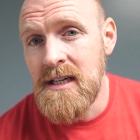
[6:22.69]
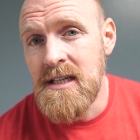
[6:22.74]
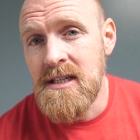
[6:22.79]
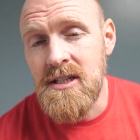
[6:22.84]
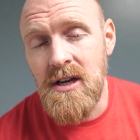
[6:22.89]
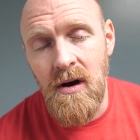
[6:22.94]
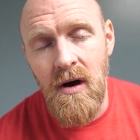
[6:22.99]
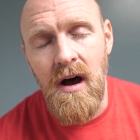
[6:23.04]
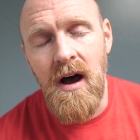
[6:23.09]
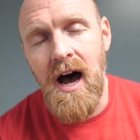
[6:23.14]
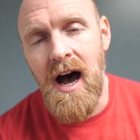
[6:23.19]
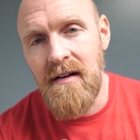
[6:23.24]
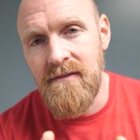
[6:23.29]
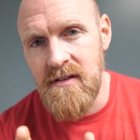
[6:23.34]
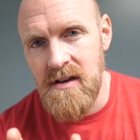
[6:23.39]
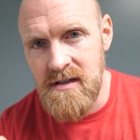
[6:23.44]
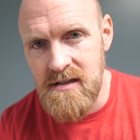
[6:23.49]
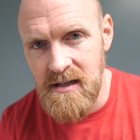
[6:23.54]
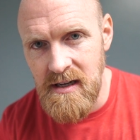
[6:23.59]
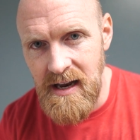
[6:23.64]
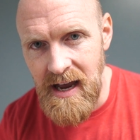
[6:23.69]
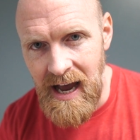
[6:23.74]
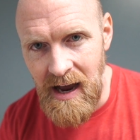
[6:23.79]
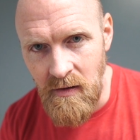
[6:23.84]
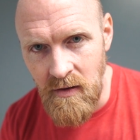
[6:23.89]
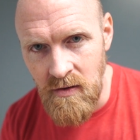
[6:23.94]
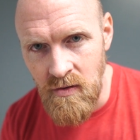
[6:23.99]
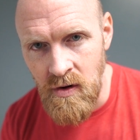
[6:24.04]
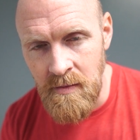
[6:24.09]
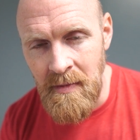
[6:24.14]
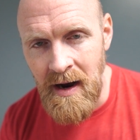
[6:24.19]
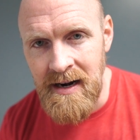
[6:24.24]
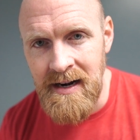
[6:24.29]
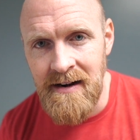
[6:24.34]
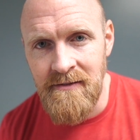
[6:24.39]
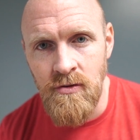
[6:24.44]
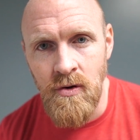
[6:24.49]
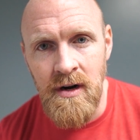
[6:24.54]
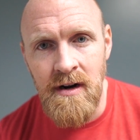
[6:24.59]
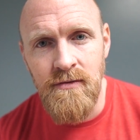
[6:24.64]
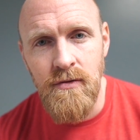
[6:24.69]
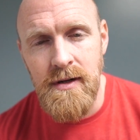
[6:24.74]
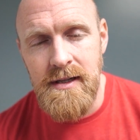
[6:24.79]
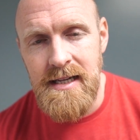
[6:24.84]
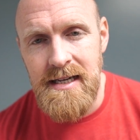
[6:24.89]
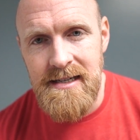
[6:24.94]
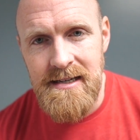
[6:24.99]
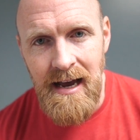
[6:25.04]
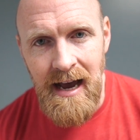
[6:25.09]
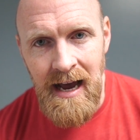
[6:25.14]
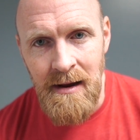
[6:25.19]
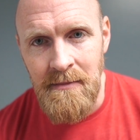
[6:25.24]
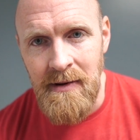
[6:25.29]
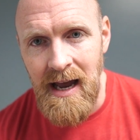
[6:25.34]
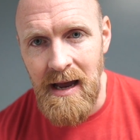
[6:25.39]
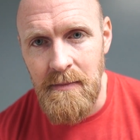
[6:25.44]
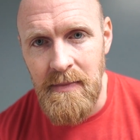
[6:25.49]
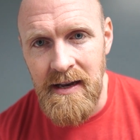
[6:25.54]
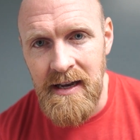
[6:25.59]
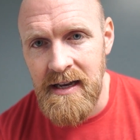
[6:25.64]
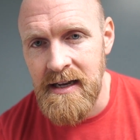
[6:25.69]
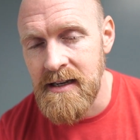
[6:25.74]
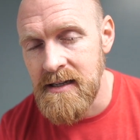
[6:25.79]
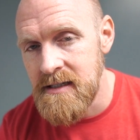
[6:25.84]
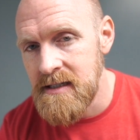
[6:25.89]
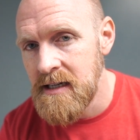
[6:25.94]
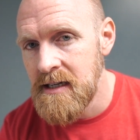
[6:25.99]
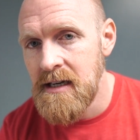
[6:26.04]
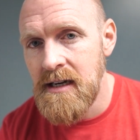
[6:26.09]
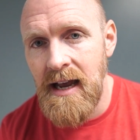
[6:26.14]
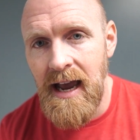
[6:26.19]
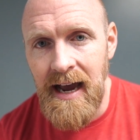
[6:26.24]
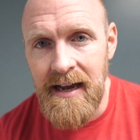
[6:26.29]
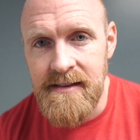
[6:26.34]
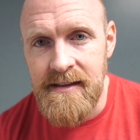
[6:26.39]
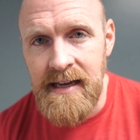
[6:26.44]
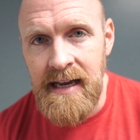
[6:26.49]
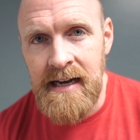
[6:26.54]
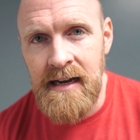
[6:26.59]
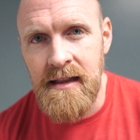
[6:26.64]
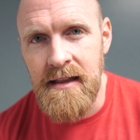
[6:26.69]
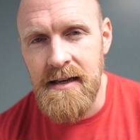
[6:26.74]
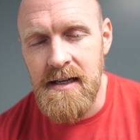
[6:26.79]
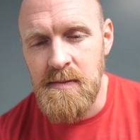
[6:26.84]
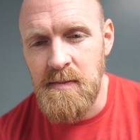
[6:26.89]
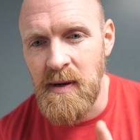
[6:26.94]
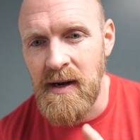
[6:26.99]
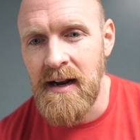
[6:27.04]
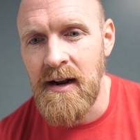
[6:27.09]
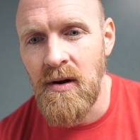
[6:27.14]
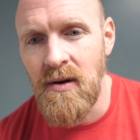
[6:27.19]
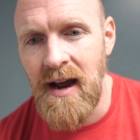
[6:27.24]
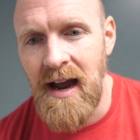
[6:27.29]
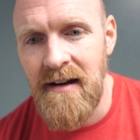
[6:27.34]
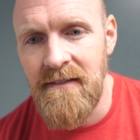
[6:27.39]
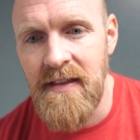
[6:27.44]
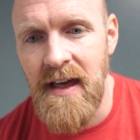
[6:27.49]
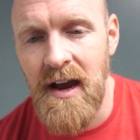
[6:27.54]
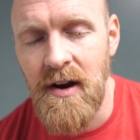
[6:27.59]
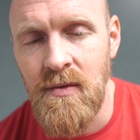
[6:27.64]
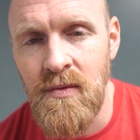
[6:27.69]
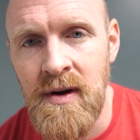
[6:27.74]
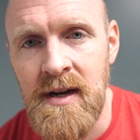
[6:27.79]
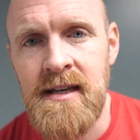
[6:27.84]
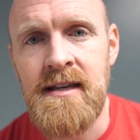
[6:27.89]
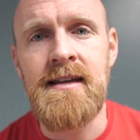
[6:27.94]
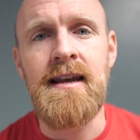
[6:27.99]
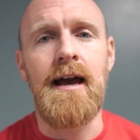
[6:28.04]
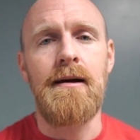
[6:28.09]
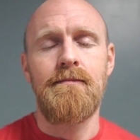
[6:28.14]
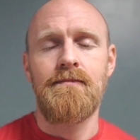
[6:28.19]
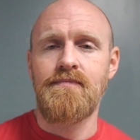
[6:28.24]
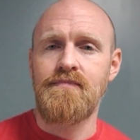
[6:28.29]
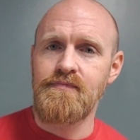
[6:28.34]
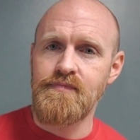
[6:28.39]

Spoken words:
So obviously, I would remind everyone of what the time cap is at the end of this, but I don't have that written yet.